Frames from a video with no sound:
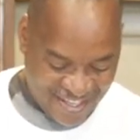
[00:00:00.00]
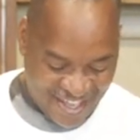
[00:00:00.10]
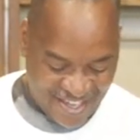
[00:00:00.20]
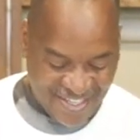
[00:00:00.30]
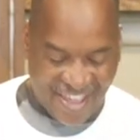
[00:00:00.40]

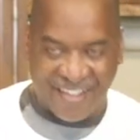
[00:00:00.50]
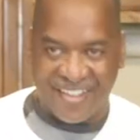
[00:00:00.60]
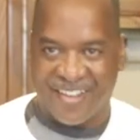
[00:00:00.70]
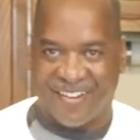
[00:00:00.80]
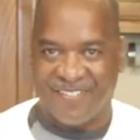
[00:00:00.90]
That's out
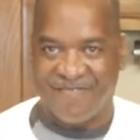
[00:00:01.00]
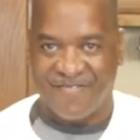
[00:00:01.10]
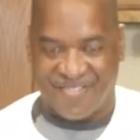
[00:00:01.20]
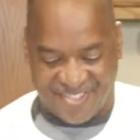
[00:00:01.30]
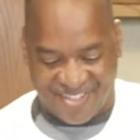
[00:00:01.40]
here.
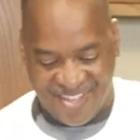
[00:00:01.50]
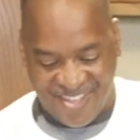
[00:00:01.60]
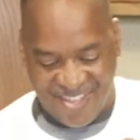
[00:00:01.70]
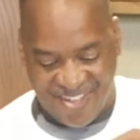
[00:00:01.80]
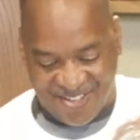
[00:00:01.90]

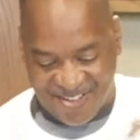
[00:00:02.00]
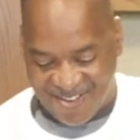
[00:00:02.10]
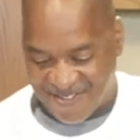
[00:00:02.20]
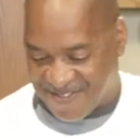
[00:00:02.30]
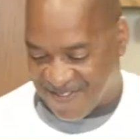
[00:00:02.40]

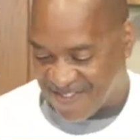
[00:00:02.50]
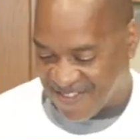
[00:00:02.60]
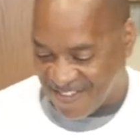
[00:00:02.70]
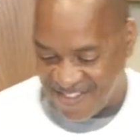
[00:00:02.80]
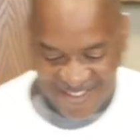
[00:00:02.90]
So,
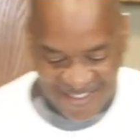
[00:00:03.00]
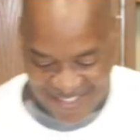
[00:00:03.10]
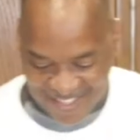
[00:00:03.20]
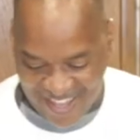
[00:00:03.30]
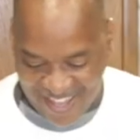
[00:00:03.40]

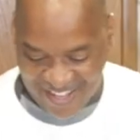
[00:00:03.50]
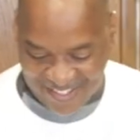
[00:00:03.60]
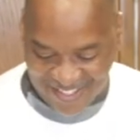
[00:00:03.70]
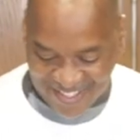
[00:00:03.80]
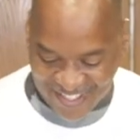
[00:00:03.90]

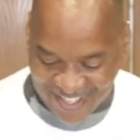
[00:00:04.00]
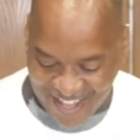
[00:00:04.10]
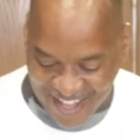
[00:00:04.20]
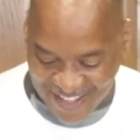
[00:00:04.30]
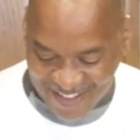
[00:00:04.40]
yes,
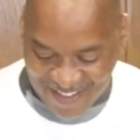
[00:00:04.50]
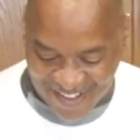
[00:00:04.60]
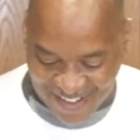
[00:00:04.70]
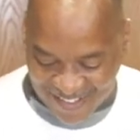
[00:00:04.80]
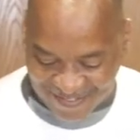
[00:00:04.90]
there you
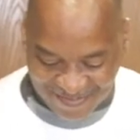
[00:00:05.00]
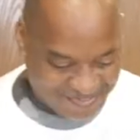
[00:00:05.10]
go.